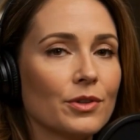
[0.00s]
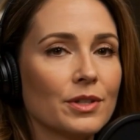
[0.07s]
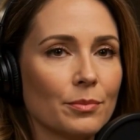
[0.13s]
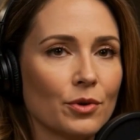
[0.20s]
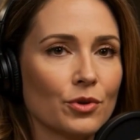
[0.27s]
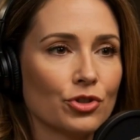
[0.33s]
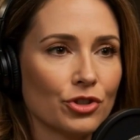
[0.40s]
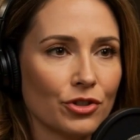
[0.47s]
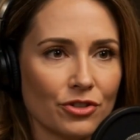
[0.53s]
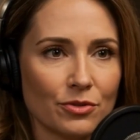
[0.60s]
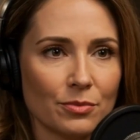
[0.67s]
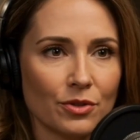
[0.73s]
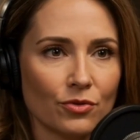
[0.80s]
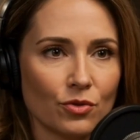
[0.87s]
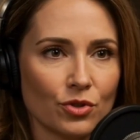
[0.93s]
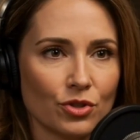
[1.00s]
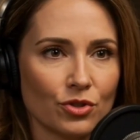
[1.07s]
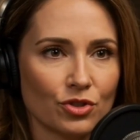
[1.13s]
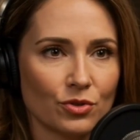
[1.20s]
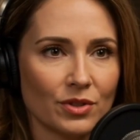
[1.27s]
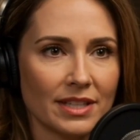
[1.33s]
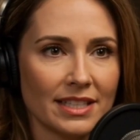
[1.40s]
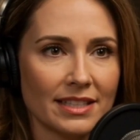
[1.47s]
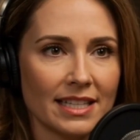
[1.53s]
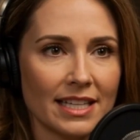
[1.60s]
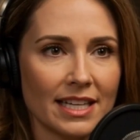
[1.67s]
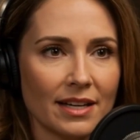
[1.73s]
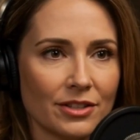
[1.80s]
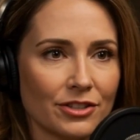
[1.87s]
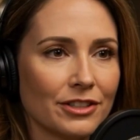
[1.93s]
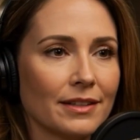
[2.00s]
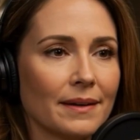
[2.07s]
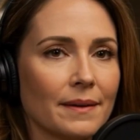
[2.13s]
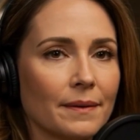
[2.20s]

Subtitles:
emotions before you do anything else.